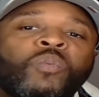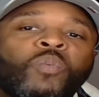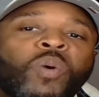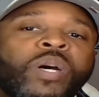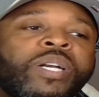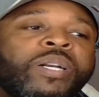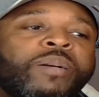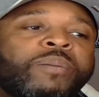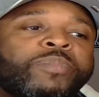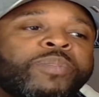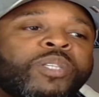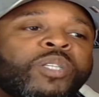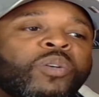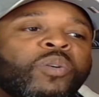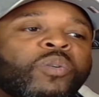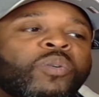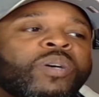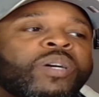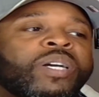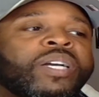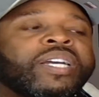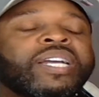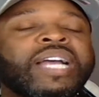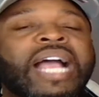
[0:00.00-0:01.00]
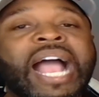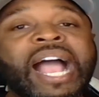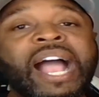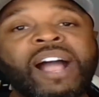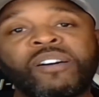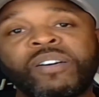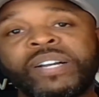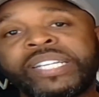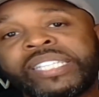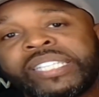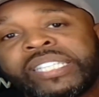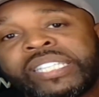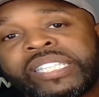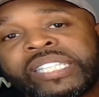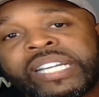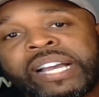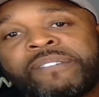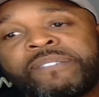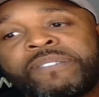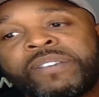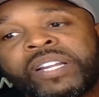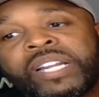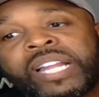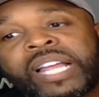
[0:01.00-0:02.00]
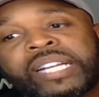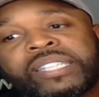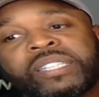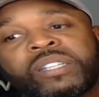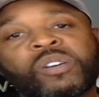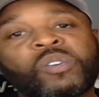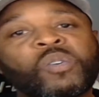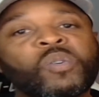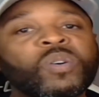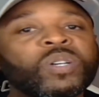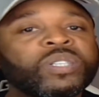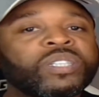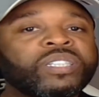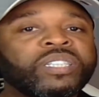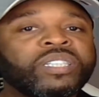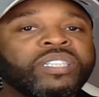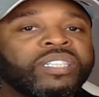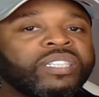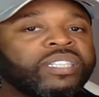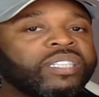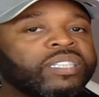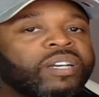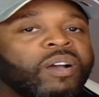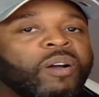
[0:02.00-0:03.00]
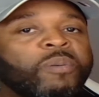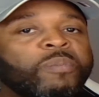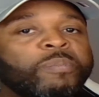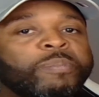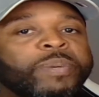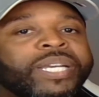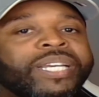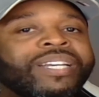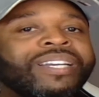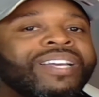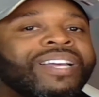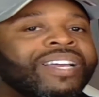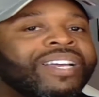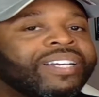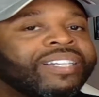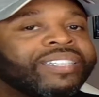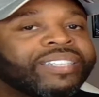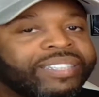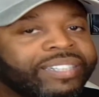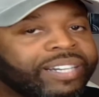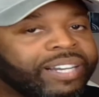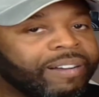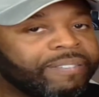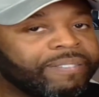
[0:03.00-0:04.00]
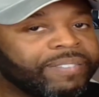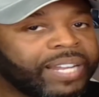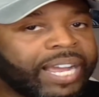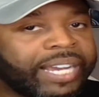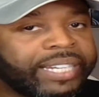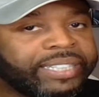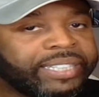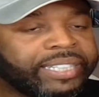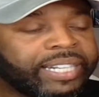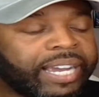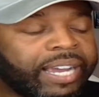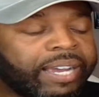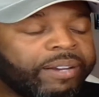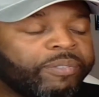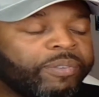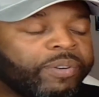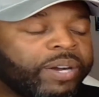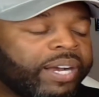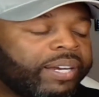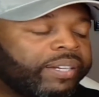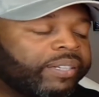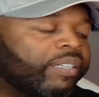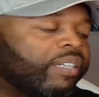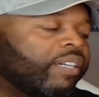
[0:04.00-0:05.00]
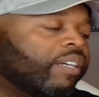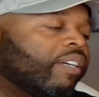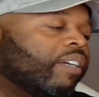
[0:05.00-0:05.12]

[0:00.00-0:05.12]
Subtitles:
what I'm doing, how easy I feel like the courses is going to be, stuff like that, right?